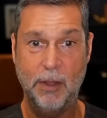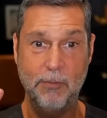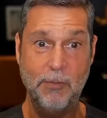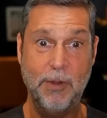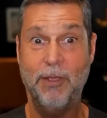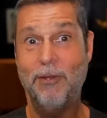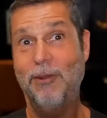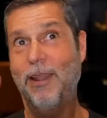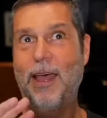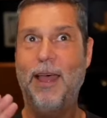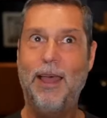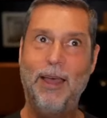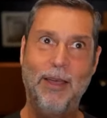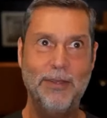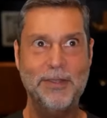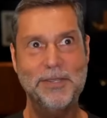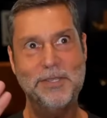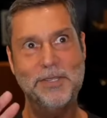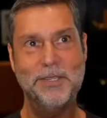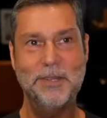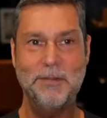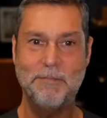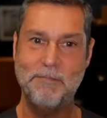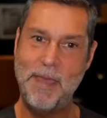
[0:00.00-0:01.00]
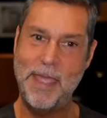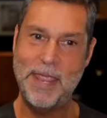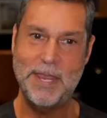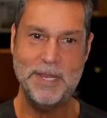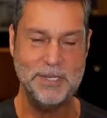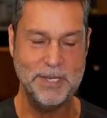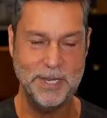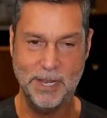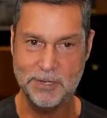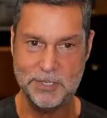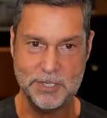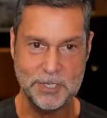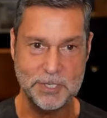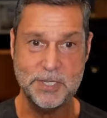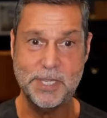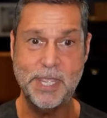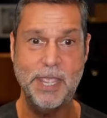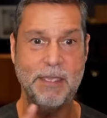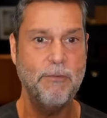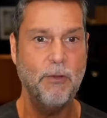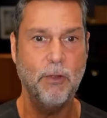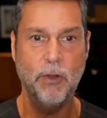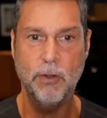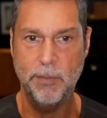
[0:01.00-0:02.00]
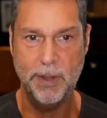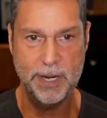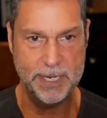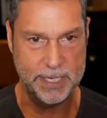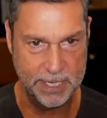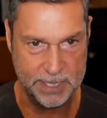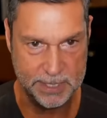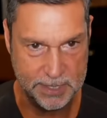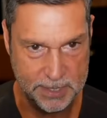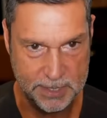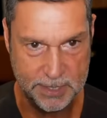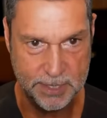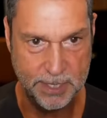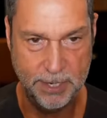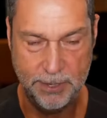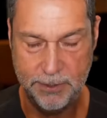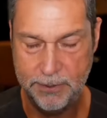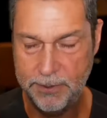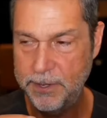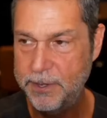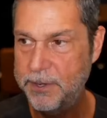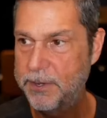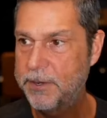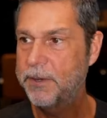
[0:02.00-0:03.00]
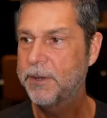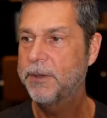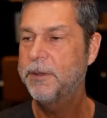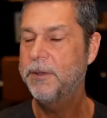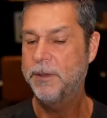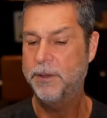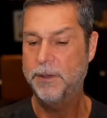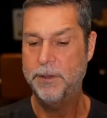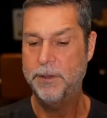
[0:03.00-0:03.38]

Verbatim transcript: And we were like, oh, this is amazing. I'll just give all of my data to you.